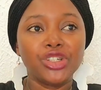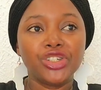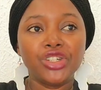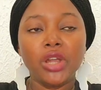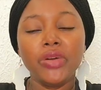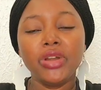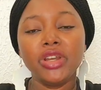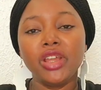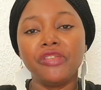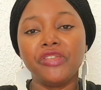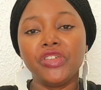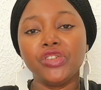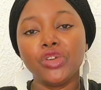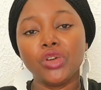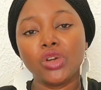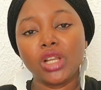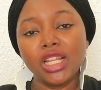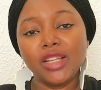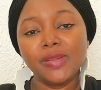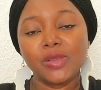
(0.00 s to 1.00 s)
So I
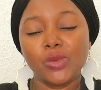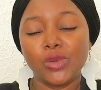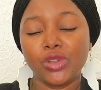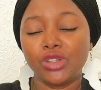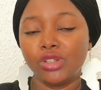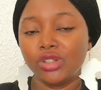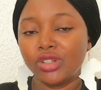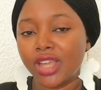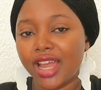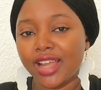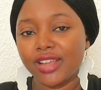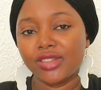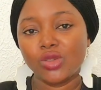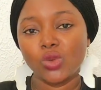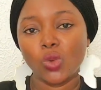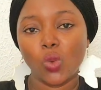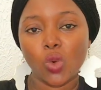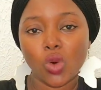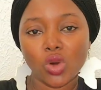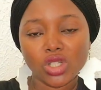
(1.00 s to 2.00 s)
decided to react on
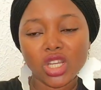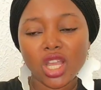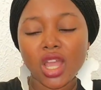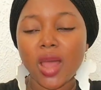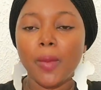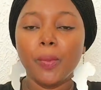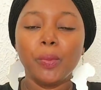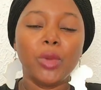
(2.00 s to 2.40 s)
this video.